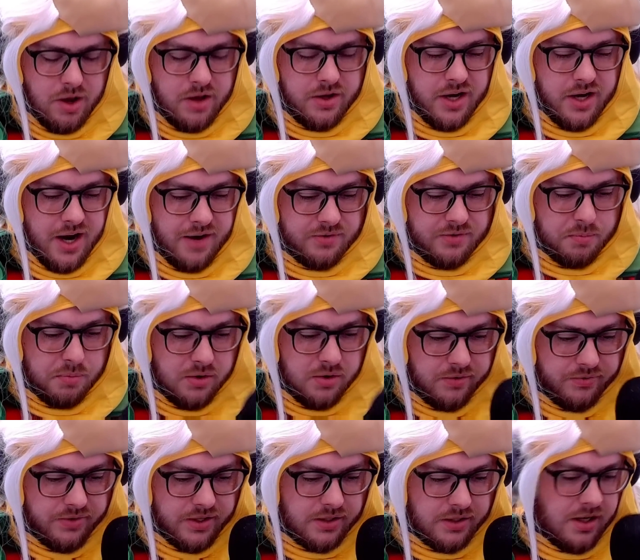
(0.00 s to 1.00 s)
you have to prove
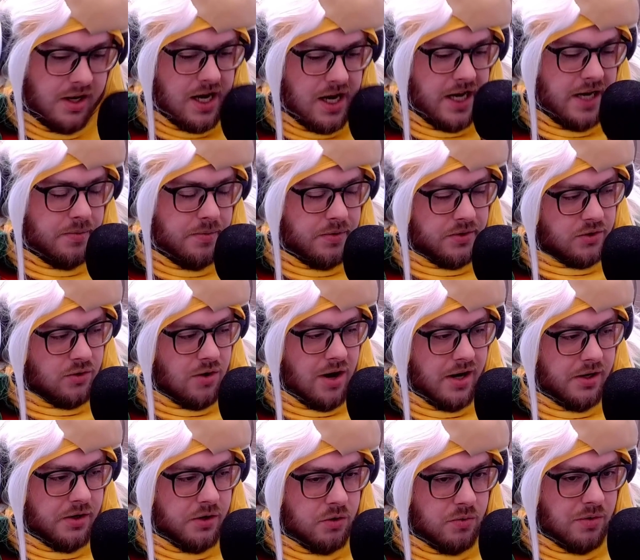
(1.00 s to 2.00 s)
that he was trying
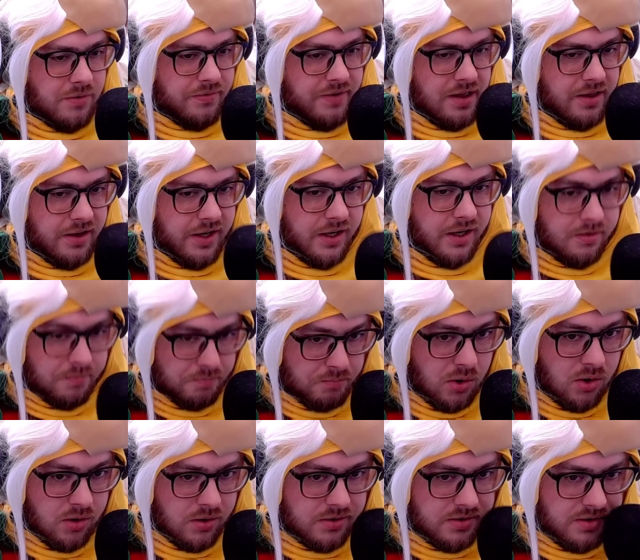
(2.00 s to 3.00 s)
to do a felony.
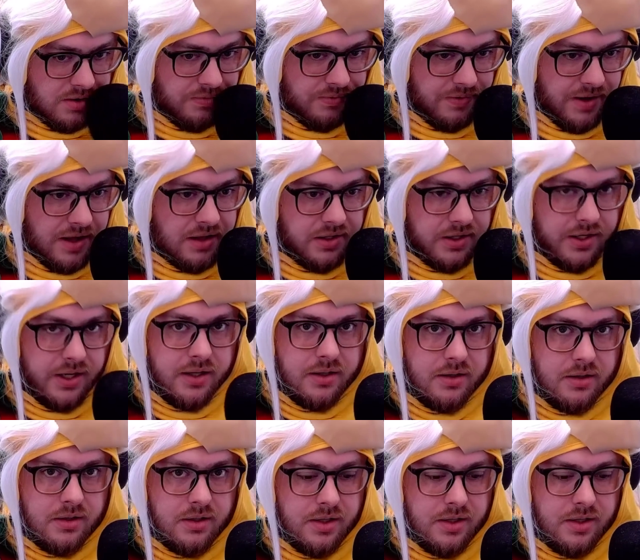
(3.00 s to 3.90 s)
Murder's the felony.